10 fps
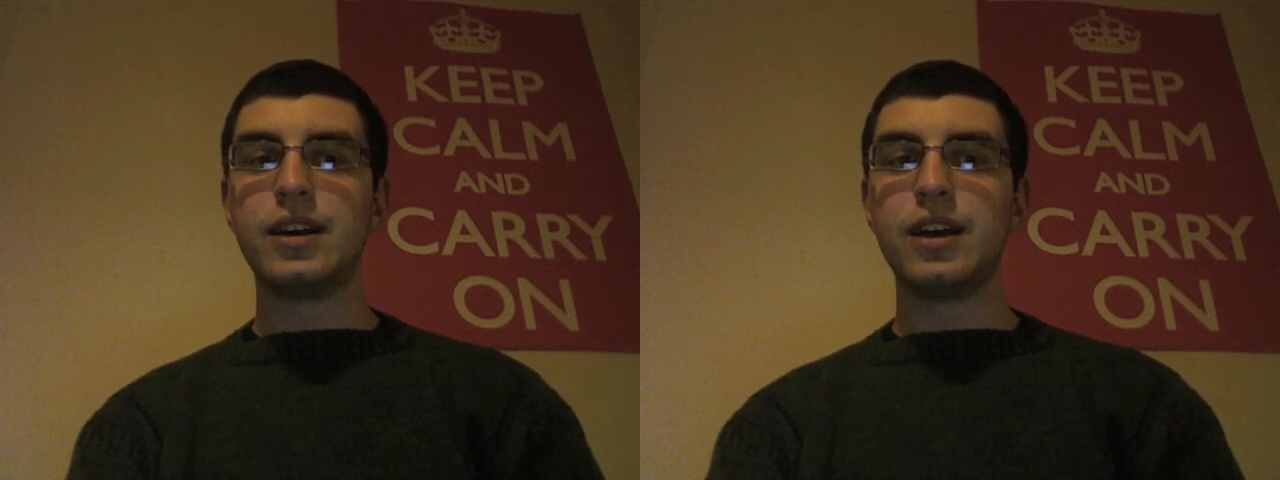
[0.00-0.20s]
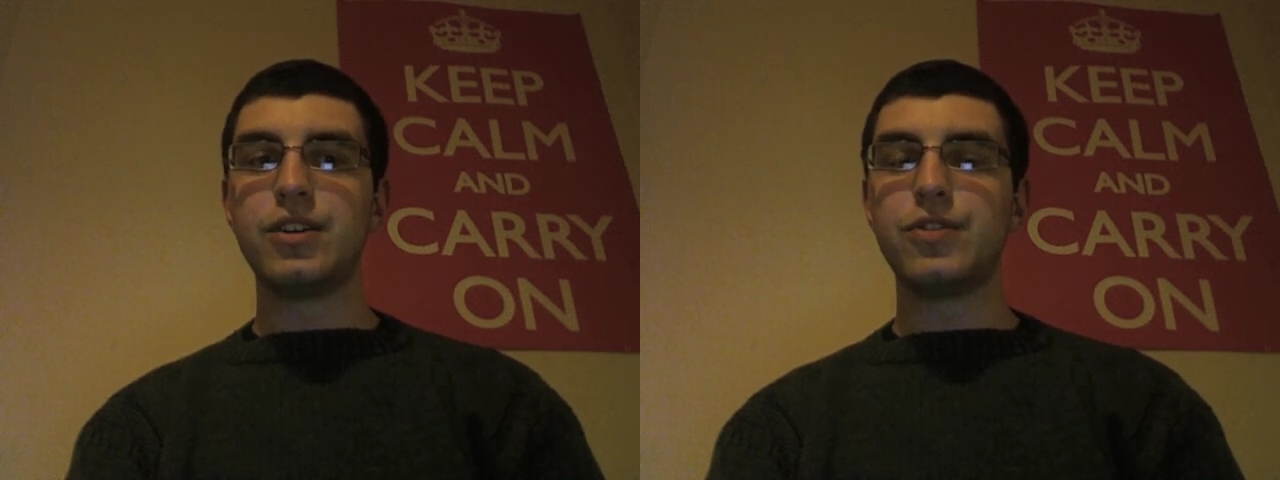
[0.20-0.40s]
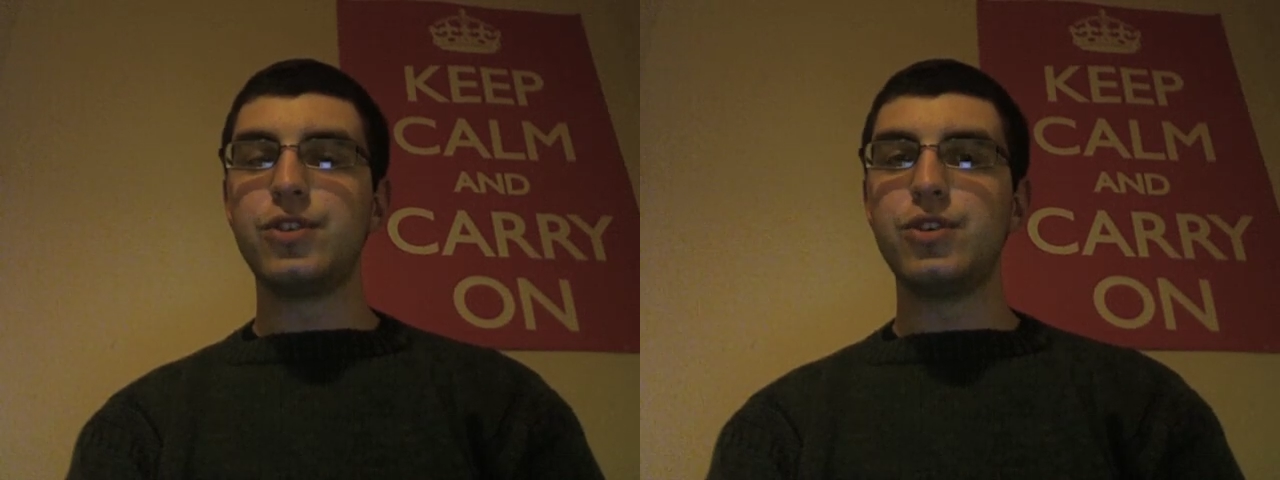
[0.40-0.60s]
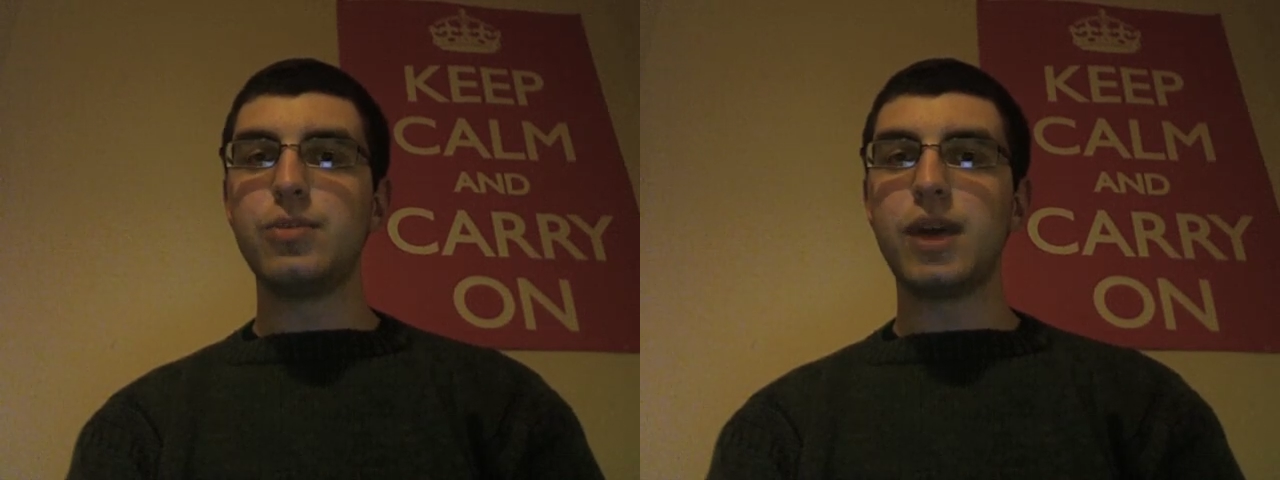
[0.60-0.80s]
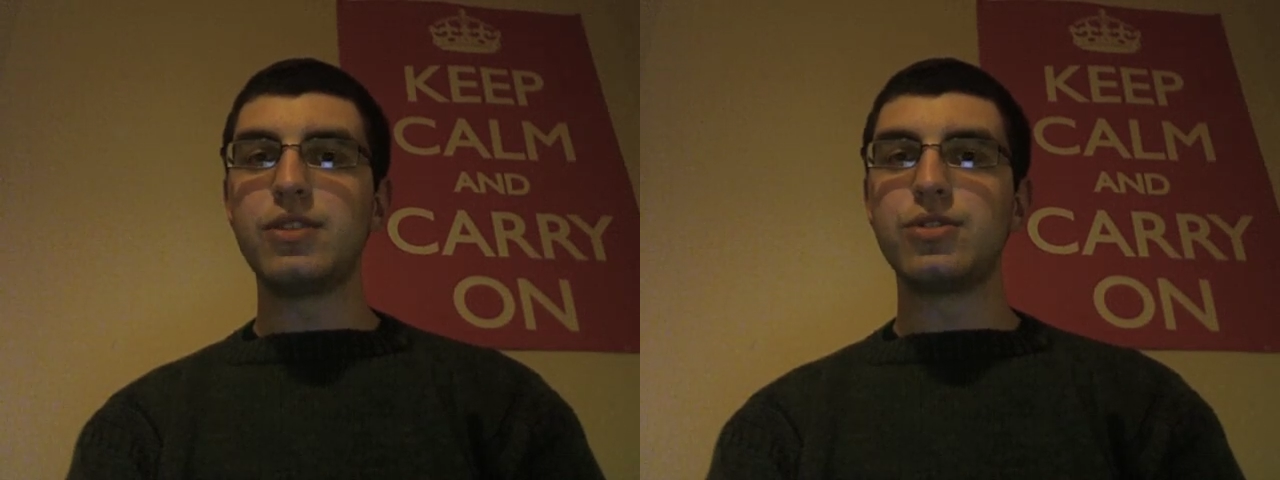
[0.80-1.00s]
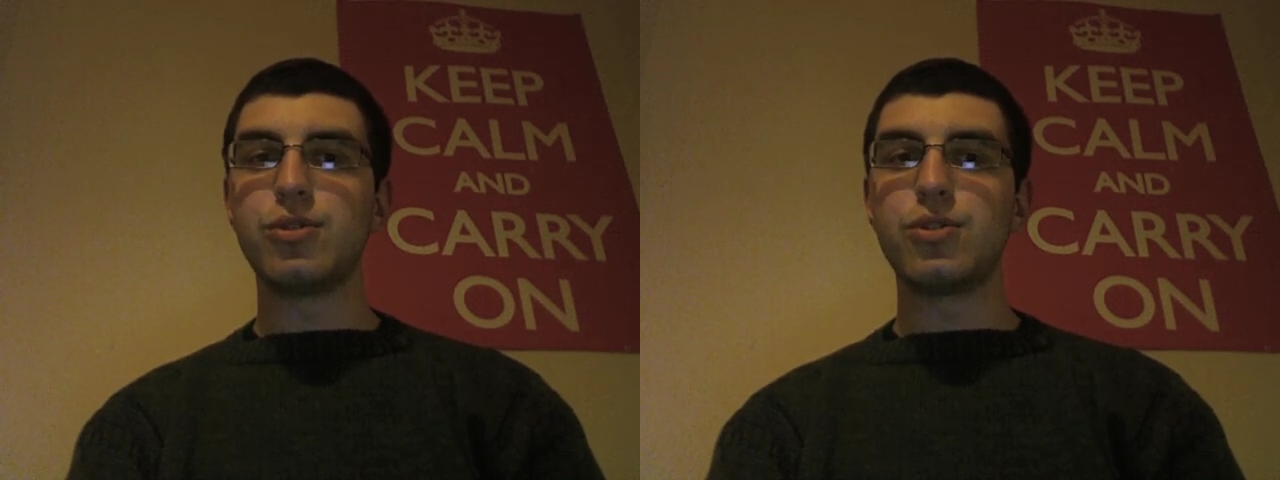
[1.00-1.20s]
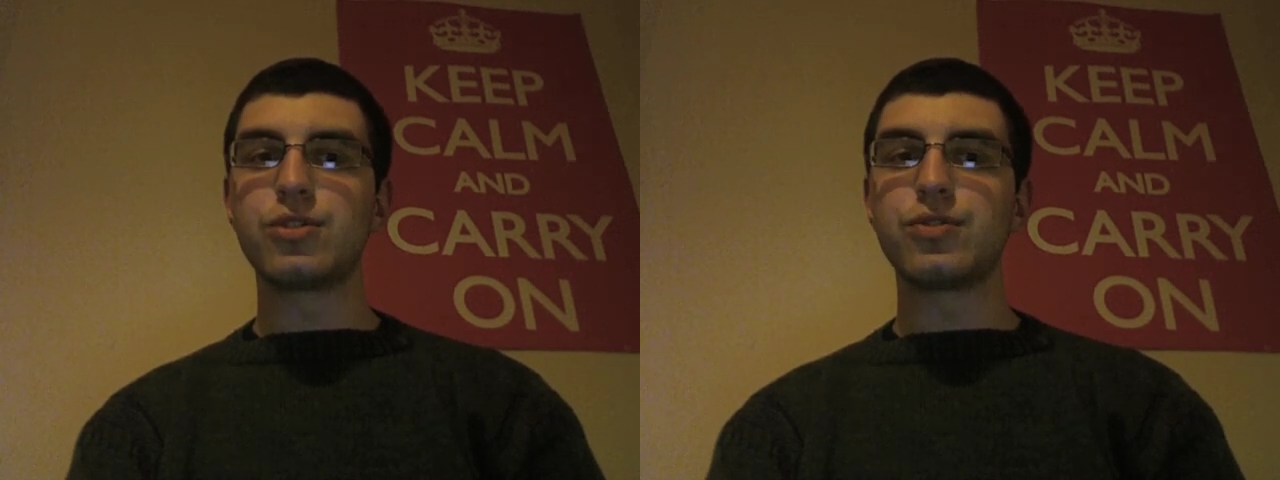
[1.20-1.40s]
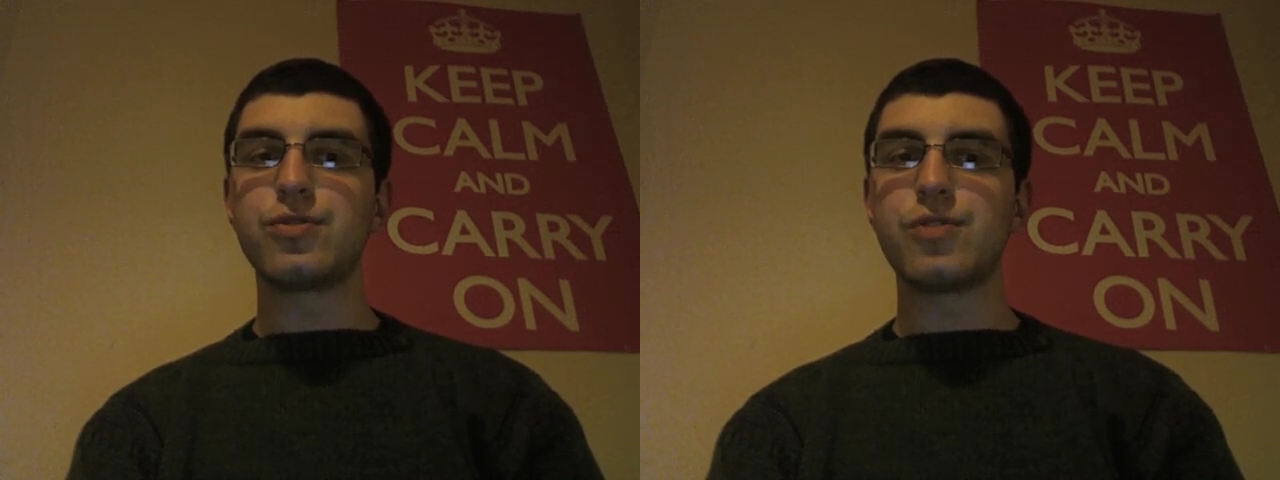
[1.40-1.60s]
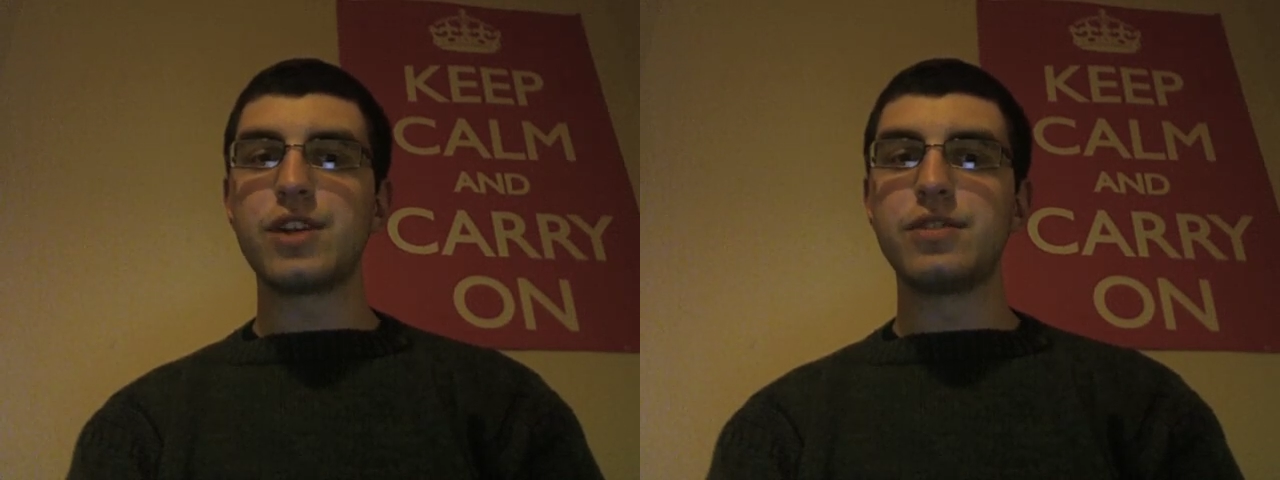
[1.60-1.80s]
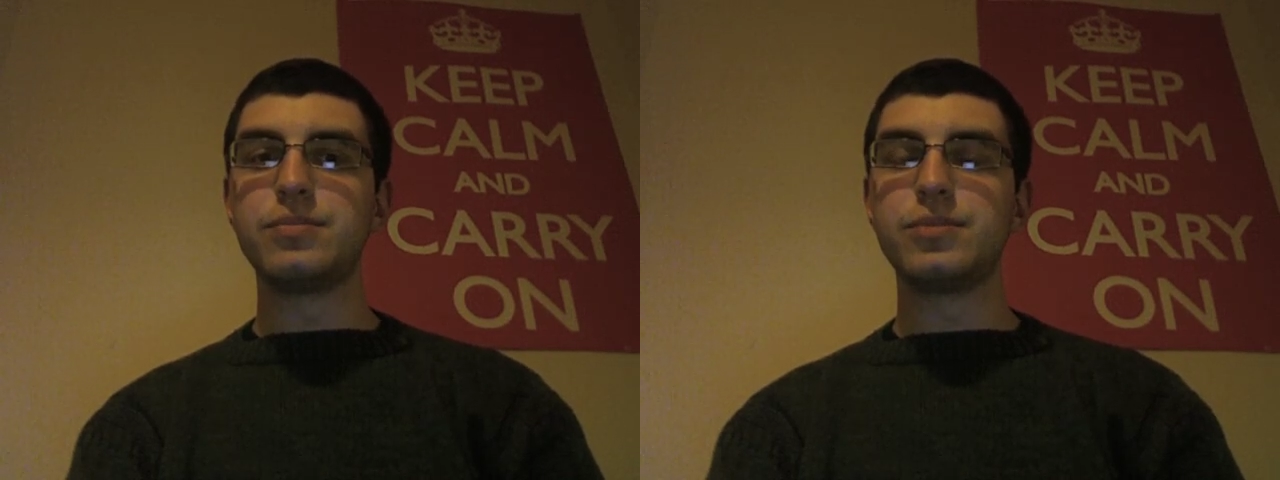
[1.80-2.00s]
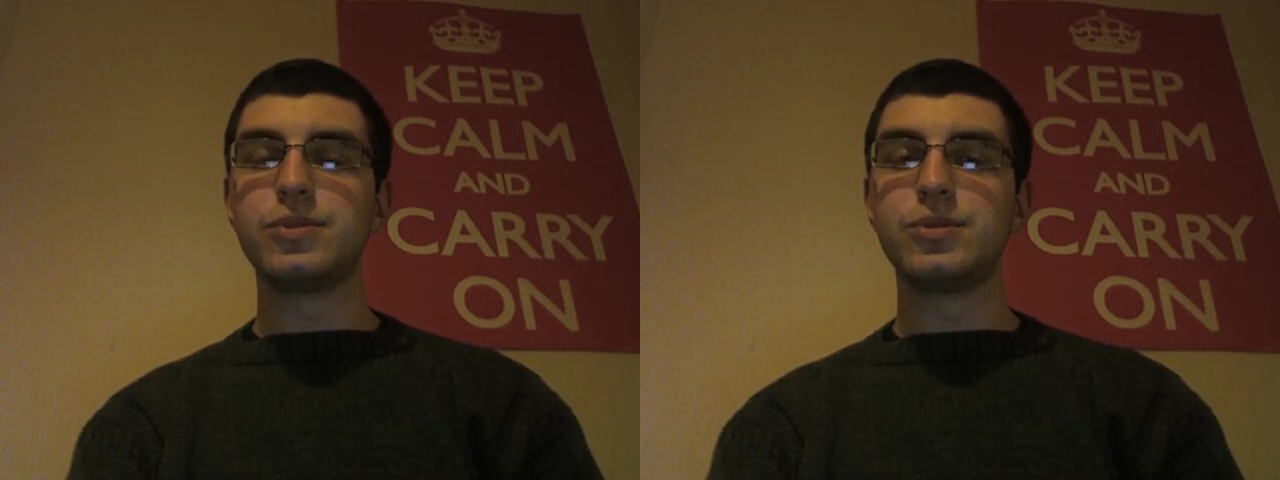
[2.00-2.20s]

and a few men talked of freedom,